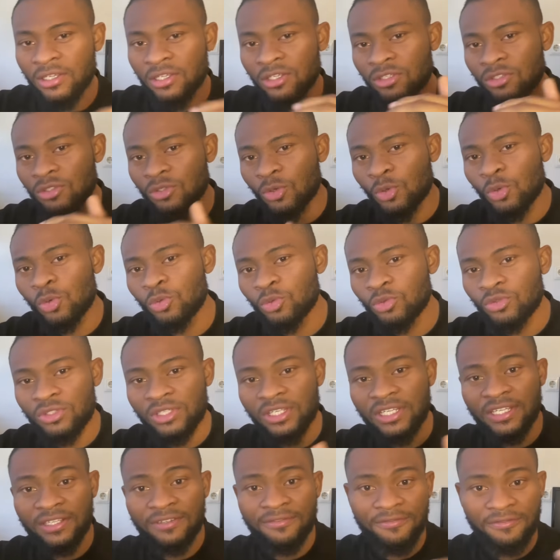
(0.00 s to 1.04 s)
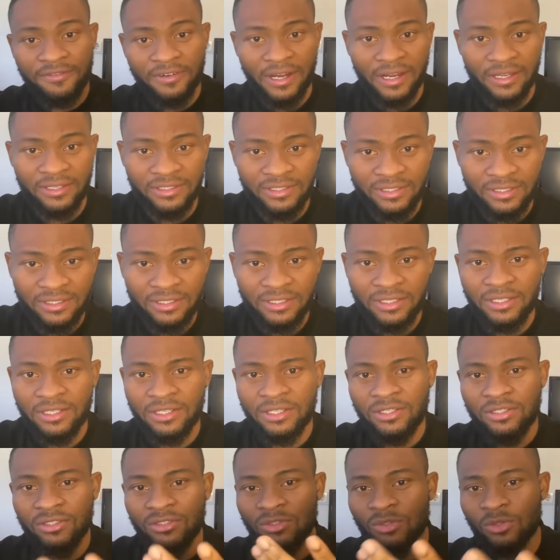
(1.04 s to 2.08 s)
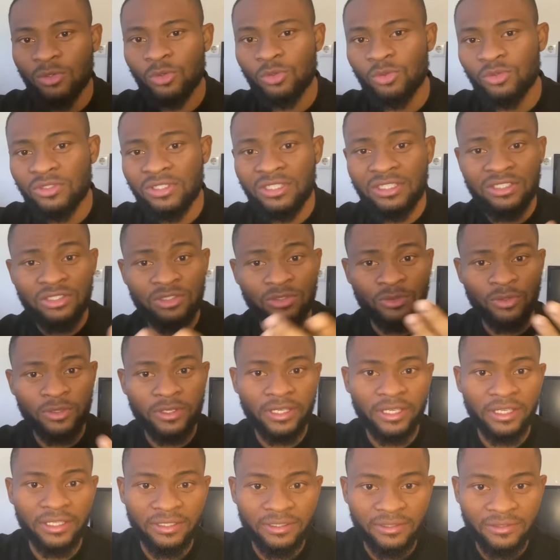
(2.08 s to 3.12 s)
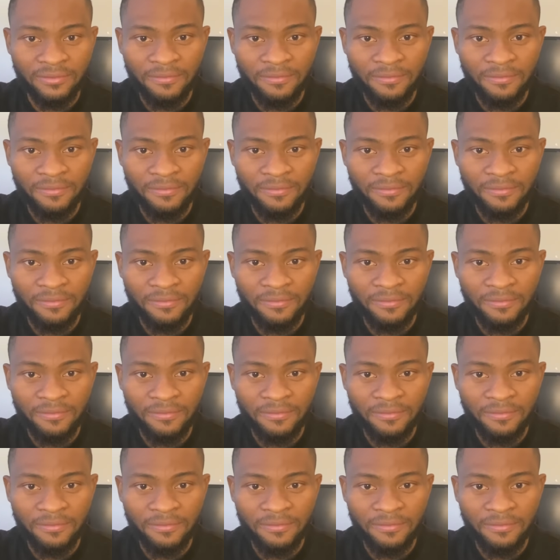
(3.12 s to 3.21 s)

schools in France, schools in UK.